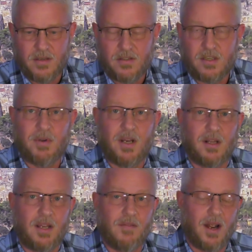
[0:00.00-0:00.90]
Simeon and
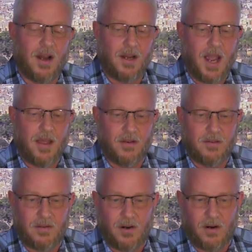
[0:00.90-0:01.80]
Levi
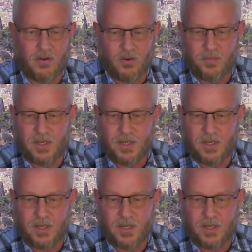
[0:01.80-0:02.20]
are grouped